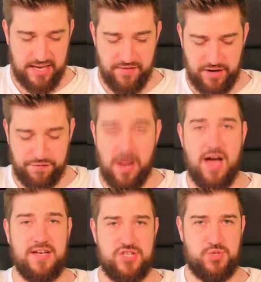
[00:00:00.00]
Given he
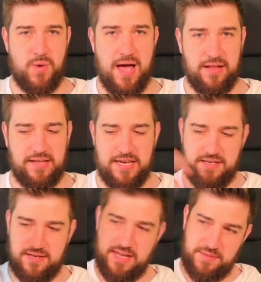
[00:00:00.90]
flies as well,
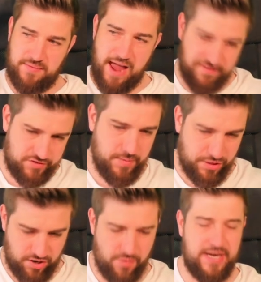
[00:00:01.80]
he'd have to be
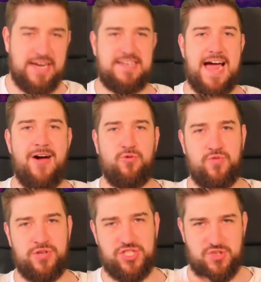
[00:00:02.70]
throwing it
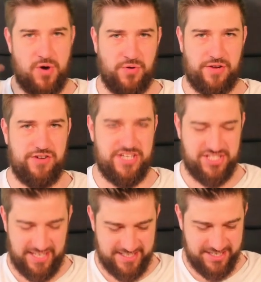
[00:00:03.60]
downwards to only
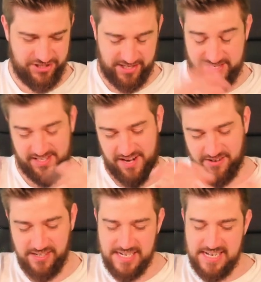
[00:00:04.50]
reach 6 inches.
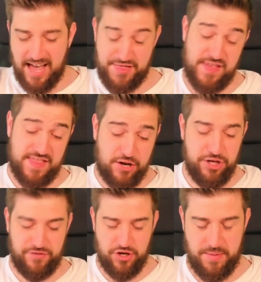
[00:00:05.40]
So I think they
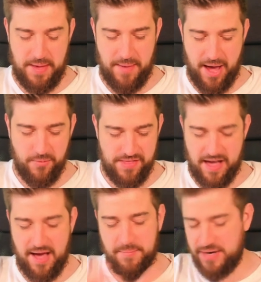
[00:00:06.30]
could have a bit better with
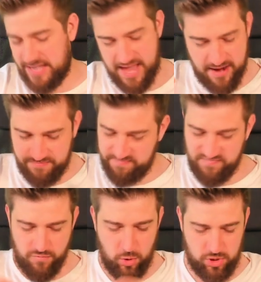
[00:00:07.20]
that. But again,
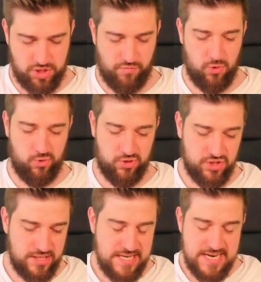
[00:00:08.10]
rules are
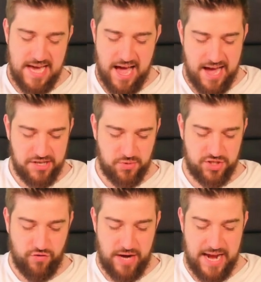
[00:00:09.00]
rules. So
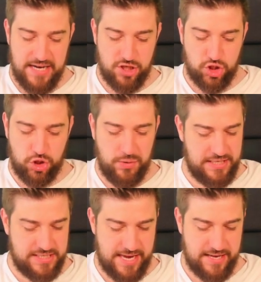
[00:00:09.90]
it's grenade
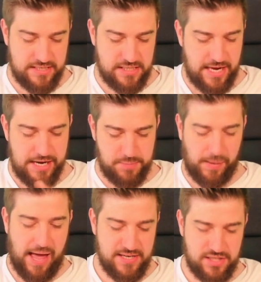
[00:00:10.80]
2d6. It is
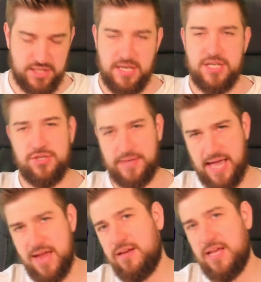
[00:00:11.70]
blast. So
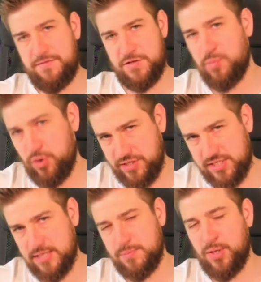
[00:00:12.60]
again, if there's more than
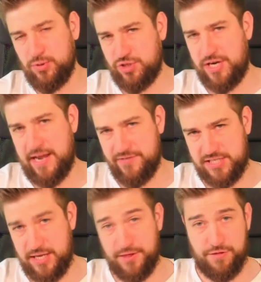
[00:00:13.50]
6 models, you're
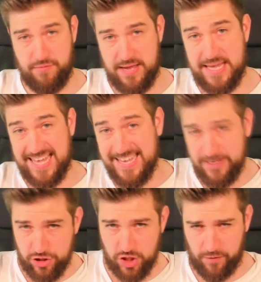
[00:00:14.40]
guaranteed 3
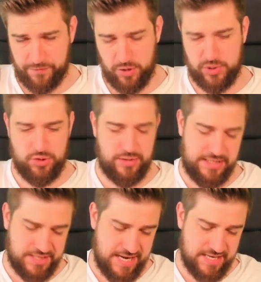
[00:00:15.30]
each of those
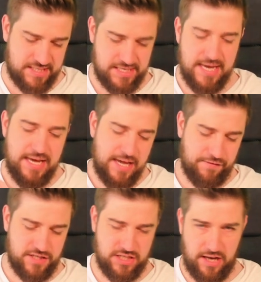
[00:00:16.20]
2d6.
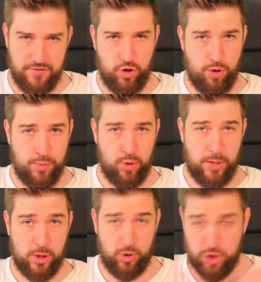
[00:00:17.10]
If there's 11 or more
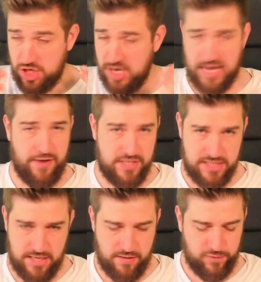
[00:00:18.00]
models, you're
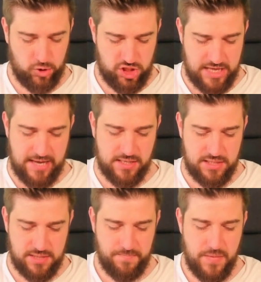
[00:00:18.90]
guaranteed a full
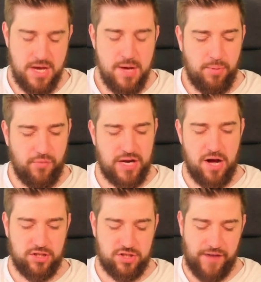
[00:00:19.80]
6. But
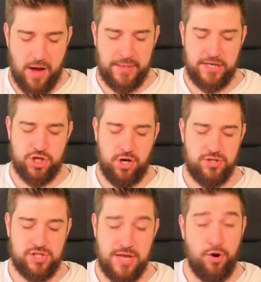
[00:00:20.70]
regardless of how many
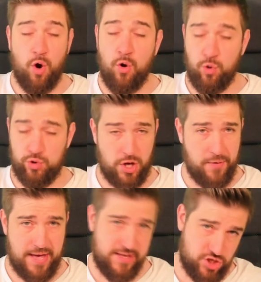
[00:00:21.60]
shots, they're not
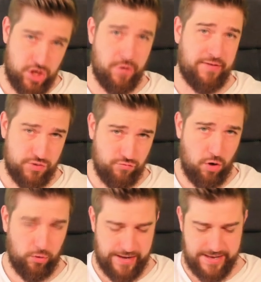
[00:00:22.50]
auto hits. So you do have to
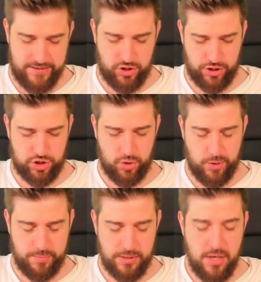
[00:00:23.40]
roll the hits on a
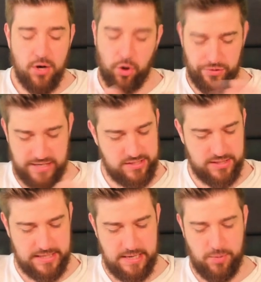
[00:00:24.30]
2-up unless
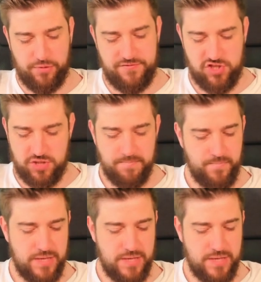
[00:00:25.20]
there's debuffs.